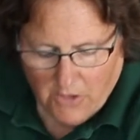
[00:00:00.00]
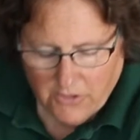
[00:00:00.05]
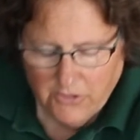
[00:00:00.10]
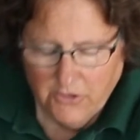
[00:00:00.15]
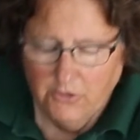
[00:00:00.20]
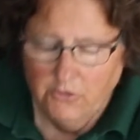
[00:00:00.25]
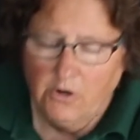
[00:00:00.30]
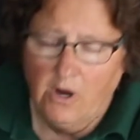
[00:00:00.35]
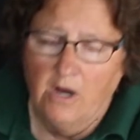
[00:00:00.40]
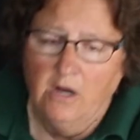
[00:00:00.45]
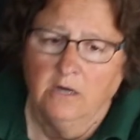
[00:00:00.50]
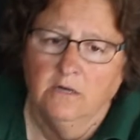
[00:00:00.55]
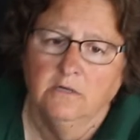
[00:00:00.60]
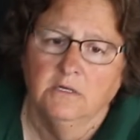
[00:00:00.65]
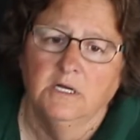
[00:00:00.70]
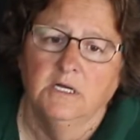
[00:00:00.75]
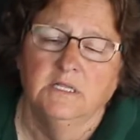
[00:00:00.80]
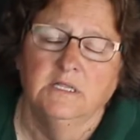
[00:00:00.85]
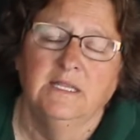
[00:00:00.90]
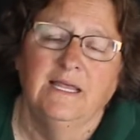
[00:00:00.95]
There are
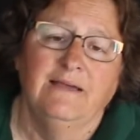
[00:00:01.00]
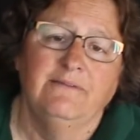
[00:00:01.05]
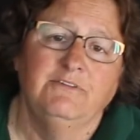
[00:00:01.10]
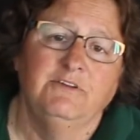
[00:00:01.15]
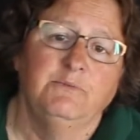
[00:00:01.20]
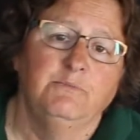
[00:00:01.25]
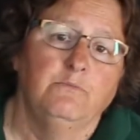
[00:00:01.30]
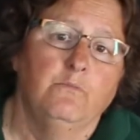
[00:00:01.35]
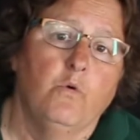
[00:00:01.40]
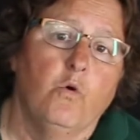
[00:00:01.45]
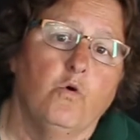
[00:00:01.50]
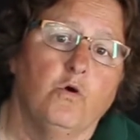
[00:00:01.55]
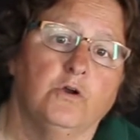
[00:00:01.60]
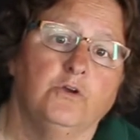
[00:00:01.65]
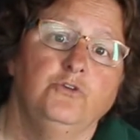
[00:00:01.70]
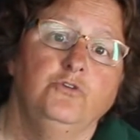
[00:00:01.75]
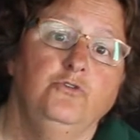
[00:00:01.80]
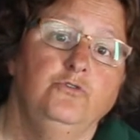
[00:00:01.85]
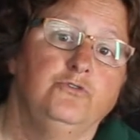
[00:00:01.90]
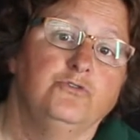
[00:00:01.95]
11 more
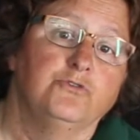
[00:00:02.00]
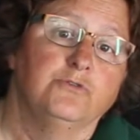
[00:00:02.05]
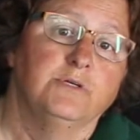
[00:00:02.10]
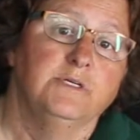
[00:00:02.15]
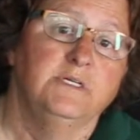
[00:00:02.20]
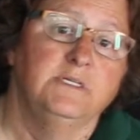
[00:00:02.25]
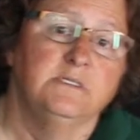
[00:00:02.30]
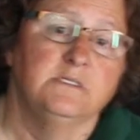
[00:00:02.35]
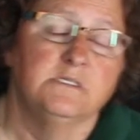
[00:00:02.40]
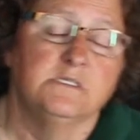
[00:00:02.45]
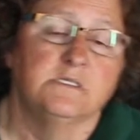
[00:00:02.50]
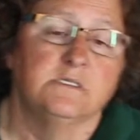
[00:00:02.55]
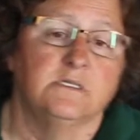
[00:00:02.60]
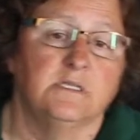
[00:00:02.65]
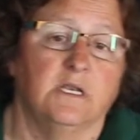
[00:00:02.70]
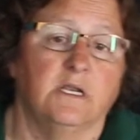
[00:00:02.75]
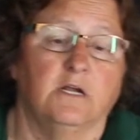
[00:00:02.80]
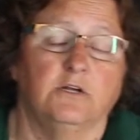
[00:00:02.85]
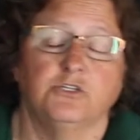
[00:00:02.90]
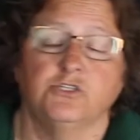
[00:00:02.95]
nutrients
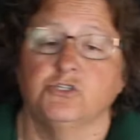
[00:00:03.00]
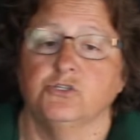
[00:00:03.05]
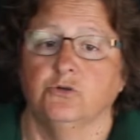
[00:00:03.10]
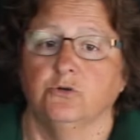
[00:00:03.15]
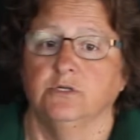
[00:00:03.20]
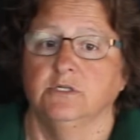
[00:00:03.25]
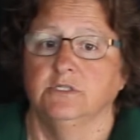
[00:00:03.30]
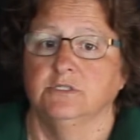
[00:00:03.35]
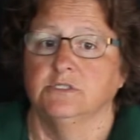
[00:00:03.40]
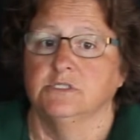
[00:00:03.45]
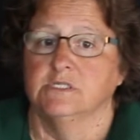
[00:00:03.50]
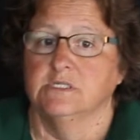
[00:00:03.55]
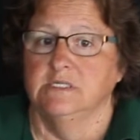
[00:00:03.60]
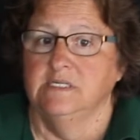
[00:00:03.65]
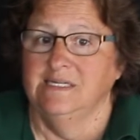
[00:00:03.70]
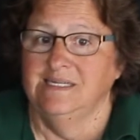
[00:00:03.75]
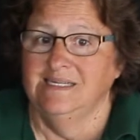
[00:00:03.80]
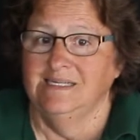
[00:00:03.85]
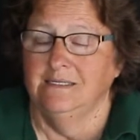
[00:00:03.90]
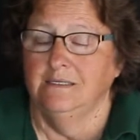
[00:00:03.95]
that our soils
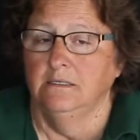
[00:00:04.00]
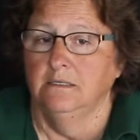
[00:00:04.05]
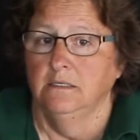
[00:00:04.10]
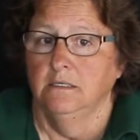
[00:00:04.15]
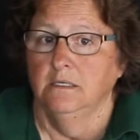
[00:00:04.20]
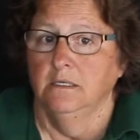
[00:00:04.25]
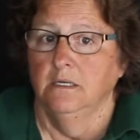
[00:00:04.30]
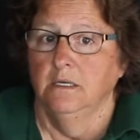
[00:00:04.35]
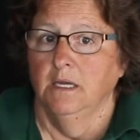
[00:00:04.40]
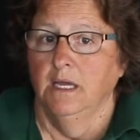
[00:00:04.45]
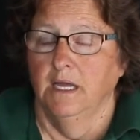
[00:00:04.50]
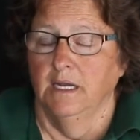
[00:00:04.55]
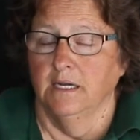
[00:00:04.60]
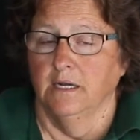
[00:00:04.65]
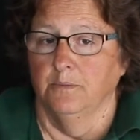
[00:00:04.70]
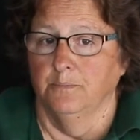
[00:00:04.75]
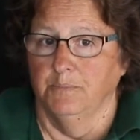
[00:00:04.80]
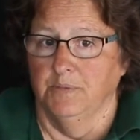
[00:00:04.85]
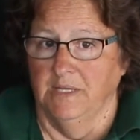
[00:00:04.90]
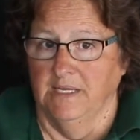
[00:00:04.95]
need and
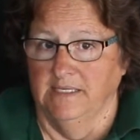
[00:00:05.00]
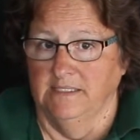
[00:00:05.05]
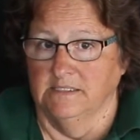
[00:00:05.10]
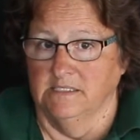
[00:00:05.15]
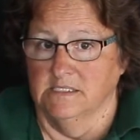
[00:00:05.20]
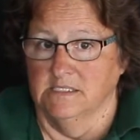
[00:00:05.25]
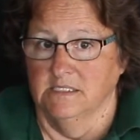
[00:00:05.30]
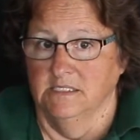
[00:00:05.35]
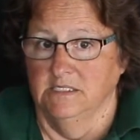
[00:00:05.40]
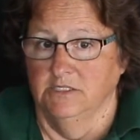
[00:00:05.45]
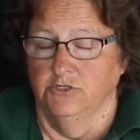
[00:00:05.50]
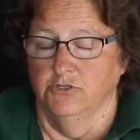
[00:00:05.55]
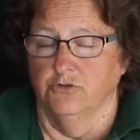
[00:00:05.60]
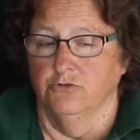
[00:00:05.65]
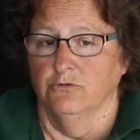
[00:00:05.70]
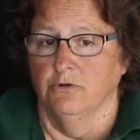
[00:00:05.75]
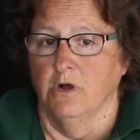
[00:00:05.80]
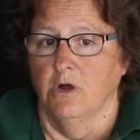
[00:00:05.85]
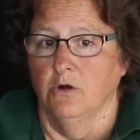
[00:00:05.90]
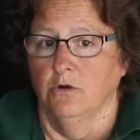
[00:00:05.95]
our plants need to
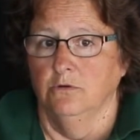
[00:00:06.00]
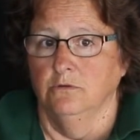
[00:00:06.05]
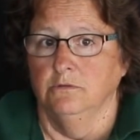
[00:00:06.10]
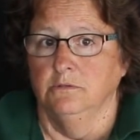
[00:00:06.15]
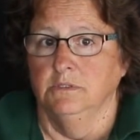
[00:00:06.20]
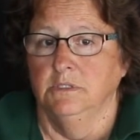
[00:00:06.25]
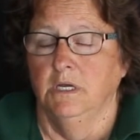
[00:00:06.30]
grow.